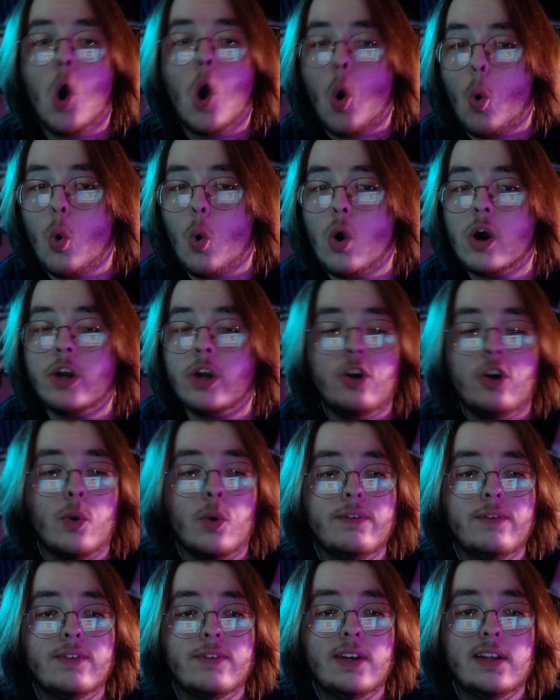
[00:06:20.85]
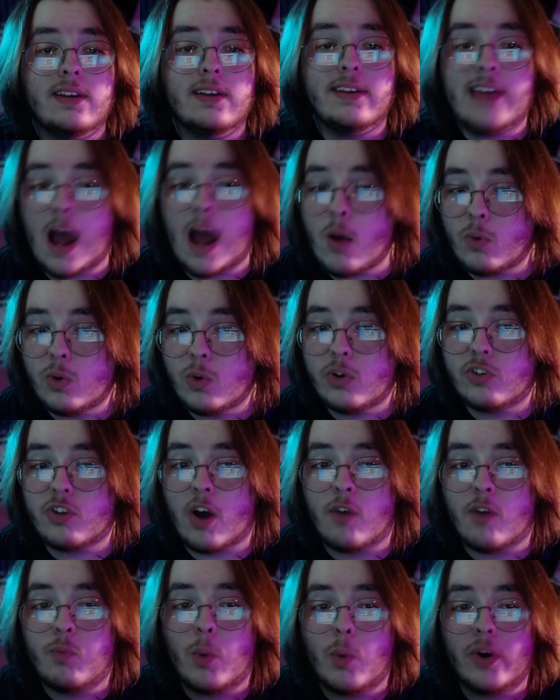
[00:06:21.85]
or you don't even need to download a
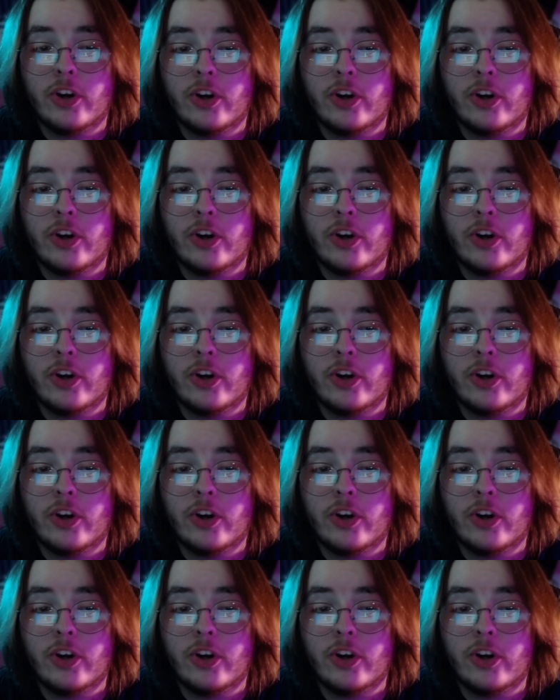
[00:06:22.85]
software.